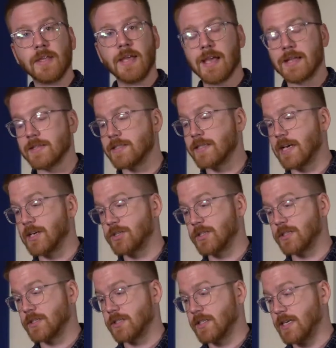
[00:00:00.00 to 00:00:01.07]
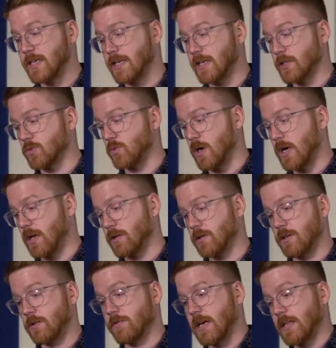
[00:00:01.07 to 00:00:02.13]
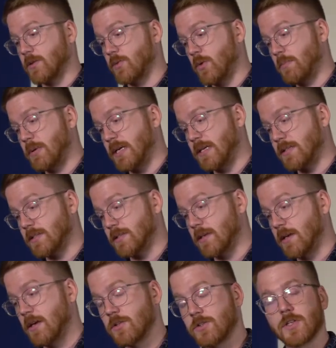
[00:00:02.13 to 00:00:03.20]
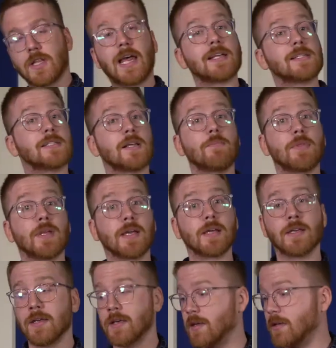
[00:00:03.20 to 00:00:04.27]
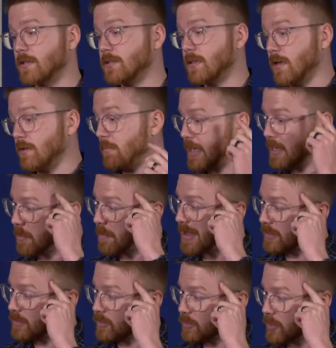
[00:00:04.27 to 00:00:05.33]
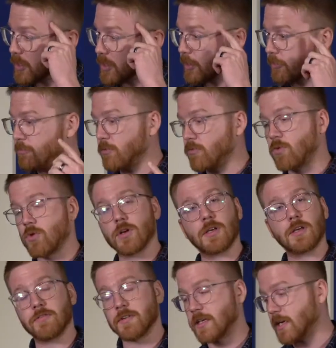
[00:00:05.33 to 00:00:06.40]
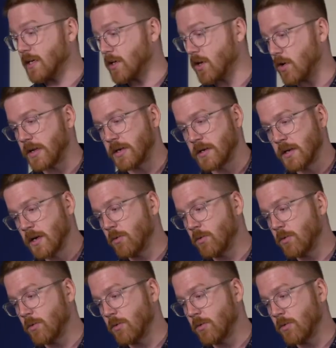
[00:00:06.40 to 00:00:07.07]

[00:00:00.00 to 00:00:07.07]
And section C as well. You've got the repeats. So that is something to make a mental note of before you even get going.